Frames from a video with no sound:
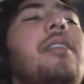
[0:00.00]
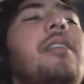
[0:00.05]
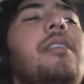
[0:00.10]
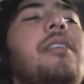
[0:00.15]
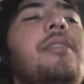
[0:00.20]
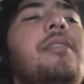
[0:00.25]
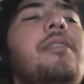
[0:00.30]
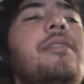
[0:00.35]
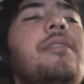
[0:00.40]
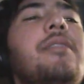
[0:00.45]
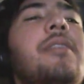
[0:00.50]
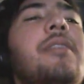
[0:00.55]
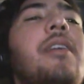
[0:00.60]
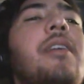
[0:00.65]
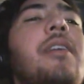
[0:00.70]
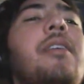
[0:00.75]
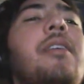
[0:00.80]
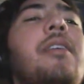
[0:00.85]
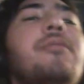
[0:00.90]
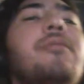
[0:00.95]
it's a
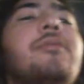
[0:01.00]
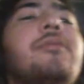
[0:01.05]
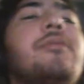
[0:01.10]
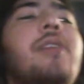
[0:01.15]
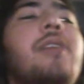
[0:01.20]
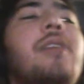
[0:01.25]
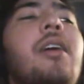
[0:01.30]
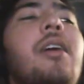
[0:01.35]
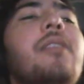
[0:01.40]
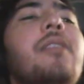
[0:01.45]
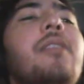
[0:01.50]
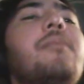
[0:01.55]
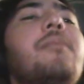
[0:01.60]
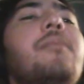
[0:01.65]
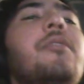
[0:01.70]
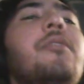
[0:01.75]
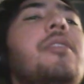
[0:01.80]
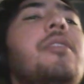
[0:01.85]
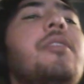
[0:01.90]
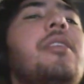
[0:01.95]
tech house track,
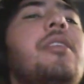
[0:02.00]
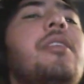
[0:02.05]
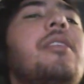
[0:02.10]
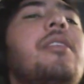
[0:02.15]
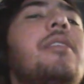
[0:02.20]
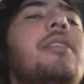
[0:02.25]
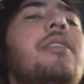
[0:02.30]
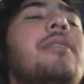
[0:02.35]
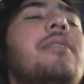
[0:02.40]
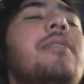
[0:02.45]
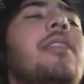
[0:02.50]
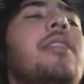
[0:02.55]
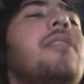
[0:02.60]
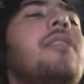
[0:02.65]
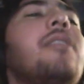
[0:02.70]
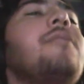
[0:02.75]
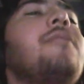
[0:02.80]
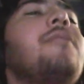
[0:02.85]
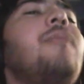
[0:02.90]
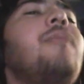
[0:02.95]
but it has a lot
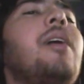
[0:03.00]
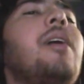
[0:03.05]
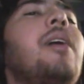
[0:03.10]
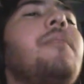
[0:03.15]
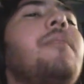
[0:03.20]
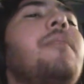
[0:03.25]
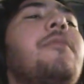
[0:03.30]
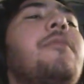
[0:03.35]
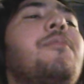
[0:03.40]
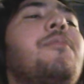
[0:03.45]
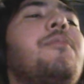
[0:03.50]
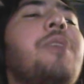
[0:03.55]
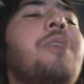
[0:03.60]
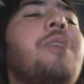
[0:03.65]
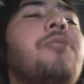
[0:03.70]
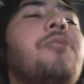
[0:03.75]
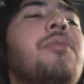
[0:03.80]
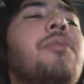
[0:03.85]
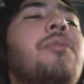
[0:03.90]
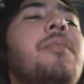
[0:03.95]
of vibe of
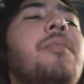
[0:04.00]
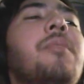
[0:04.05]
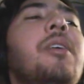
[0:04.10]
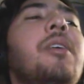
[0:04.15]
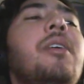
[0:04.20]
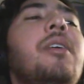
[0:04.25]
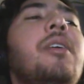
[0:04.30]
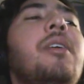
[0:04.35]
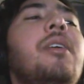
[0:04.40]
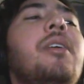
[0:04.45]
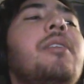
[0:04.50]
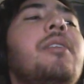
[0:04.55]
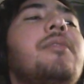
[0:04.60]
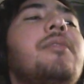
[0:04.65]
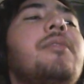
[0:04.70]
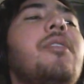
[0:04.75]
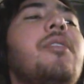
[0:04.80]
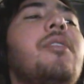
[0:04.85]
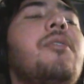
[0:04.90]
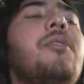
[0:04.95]
big room.
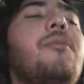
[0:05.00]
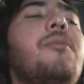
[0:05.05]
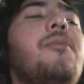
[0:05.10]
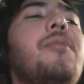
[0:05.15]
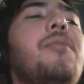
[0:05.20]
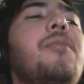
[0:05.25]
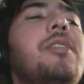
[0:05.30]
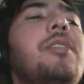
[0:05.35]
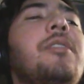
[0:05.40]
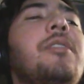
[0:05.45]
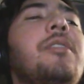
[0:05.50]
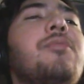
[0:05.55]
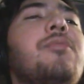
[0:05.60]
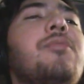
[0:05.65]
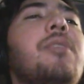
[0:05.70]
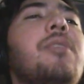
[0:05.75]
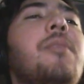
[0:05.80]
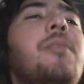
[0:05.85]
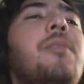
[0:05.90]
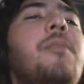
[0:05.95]
So with this
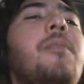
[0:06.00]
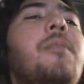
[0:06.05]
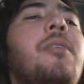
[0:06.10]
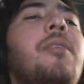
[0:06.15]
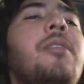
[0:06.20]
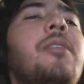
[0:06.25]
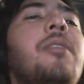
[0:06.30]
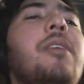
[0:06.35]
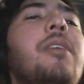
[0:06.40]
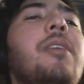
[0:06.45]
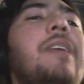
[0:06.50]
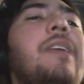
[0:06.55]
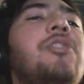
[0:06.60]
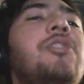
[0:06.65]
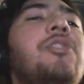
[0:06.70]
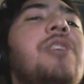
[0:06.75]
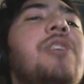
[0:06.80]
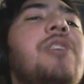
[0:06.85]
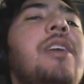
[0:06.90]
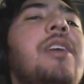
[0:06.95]
reverb on, it
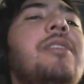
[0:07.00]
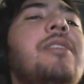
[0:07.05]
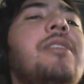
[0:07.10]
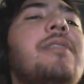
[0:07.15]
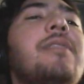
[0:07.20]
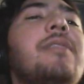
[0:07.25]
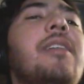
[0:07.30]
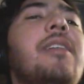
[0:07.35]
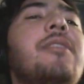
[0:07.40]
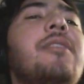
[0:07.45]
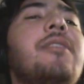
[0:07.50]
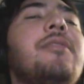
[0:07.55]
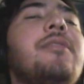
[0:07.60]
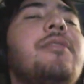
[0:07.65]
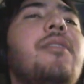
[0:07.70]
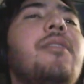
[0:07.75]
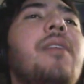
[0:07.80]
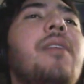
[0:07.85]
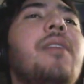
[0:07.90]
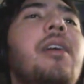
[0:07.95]
changes a lot.
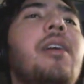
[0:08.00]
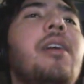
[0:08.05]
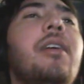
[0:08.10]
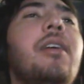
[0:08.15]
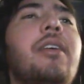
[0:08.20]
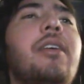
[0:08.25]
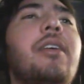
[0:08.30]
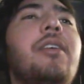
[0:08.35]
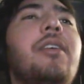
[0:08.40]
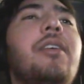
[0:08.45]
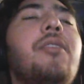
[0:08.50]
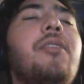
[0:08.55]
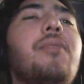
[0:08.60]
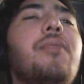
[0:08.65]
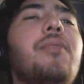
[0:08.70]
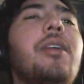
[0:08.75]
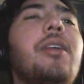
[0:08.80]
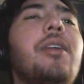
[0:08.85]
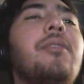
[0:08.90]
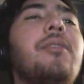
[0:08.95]
So here
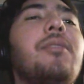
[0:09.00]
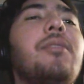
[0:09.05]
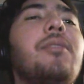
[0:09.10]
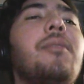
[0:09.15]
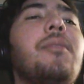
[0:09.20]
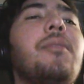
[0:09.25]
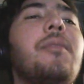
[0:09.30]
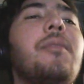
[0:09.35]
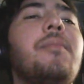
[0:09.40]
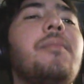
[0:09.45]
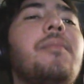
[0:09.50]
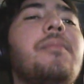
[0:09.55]
without the reverb